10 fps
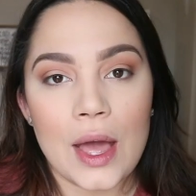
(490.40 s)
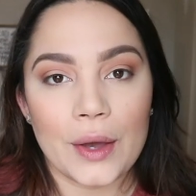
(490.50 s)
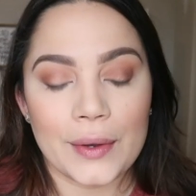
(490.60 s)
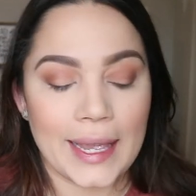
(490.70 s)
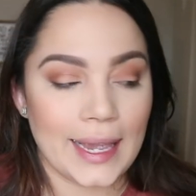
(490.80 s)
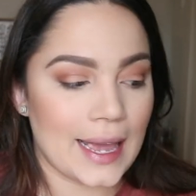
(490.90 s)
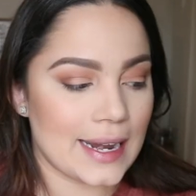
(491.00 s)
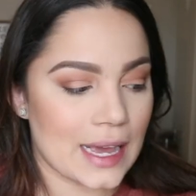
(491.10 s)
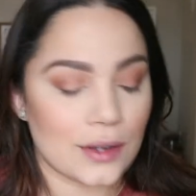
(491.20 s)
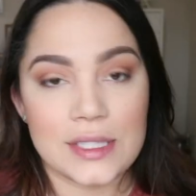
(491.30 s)
Okay,
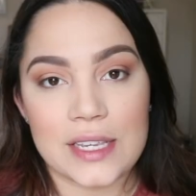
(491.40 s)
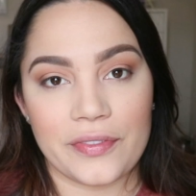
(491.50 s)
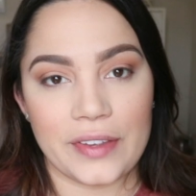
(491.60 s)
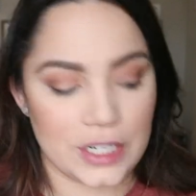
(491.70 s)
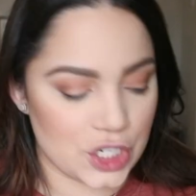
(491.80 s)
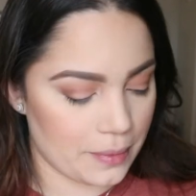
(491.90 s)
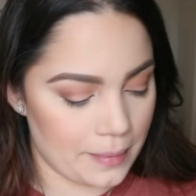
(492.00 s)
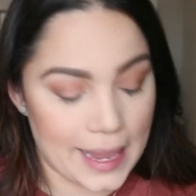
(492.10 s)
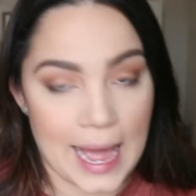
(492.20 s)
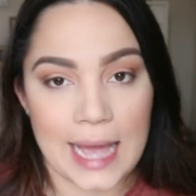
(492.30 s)
now to finish up
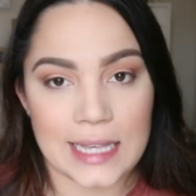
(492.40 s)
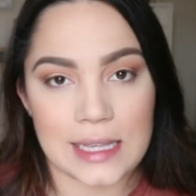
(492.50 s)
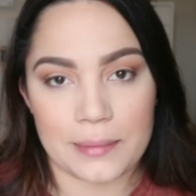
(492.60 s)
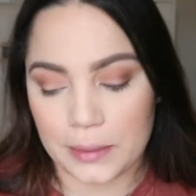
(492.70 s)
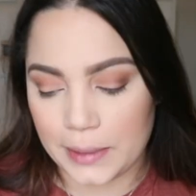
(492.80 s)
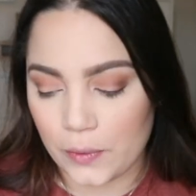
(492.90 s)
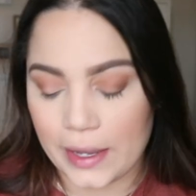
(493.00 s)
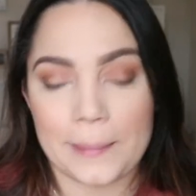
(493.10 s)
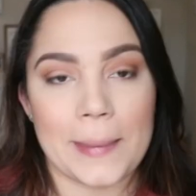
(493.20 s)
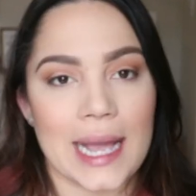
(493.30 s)
my eyes, I'm going to be
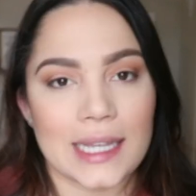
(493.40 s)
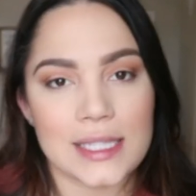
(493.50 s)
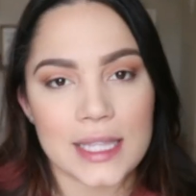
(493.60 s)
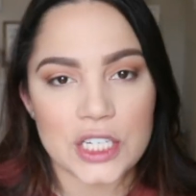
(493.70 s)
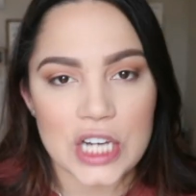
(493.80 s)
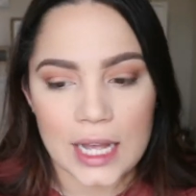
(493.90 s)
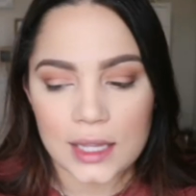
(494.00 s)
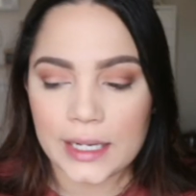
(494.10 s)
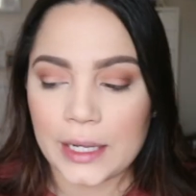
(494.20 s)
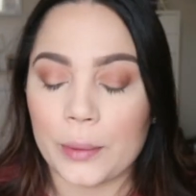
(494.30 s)
going back into the
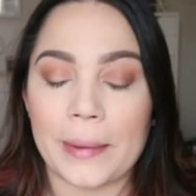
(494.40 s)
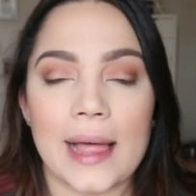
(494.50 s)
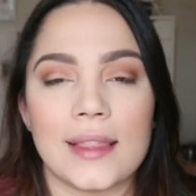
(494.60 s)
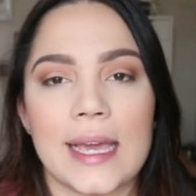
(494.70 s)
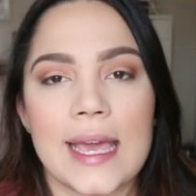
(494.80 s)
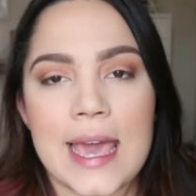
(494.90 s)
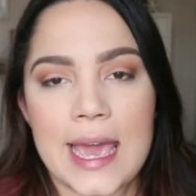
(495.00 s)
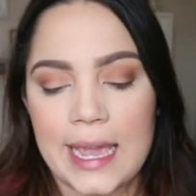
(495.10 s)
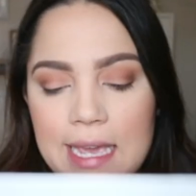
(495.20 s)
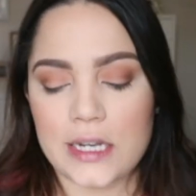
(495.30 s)
Jaclyn Hill palette
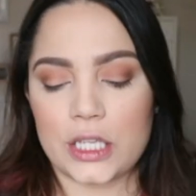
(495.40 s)
and